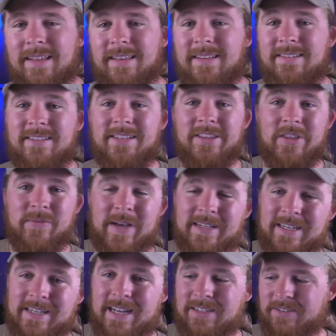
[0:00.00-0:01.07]
this is a threat
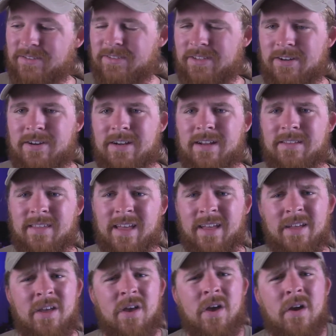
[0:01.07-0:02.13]
to national security. It's
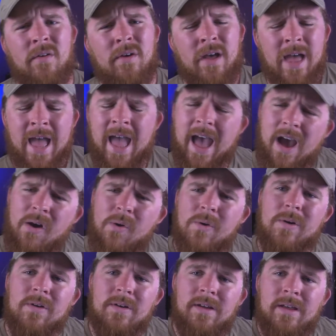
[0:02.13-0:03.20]
like,
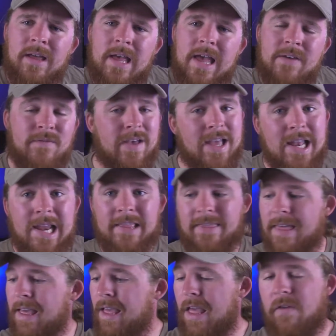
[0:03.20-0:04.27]
how? If
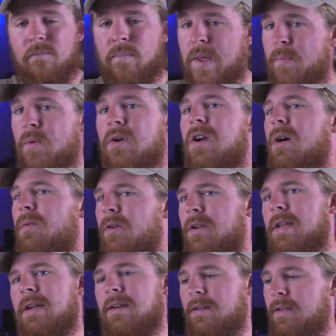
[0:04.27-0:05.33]
anything, if people come on
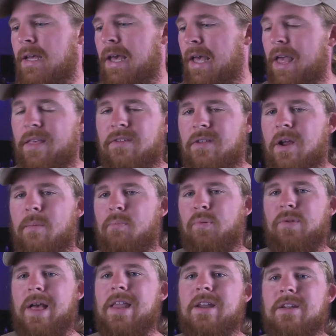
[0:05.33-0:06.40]
here and start
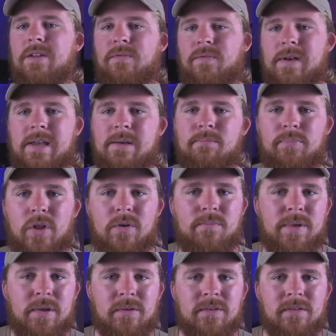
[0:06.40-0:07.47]
planning to fucking blow
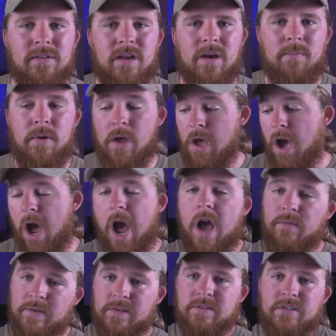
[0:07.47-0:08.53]
buildings up,
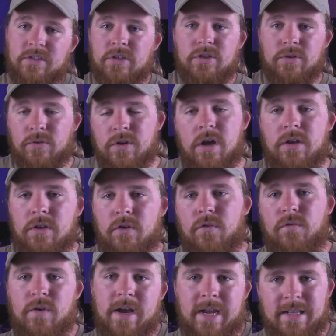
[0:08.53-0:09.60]
obviously you'll
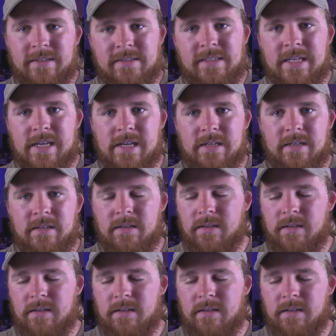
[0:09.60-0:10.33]
fucking see it.